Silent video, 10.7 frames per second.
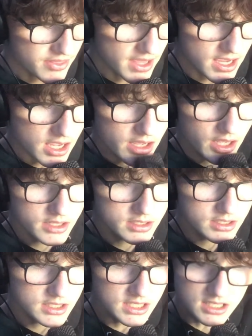Can they
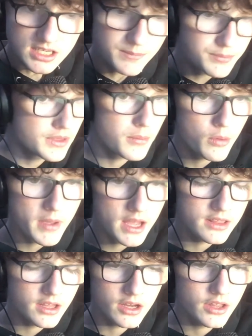keep the
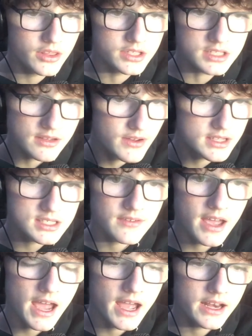moment the the defense
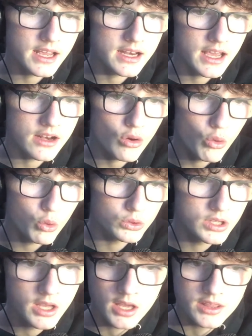they've had and and
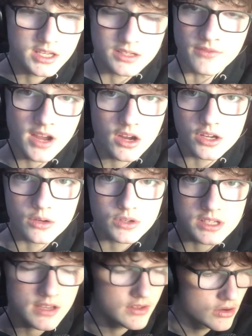hold this very good
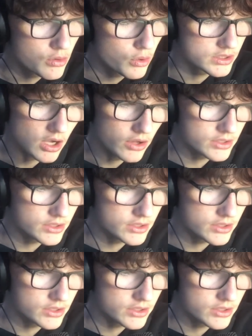receiving corps.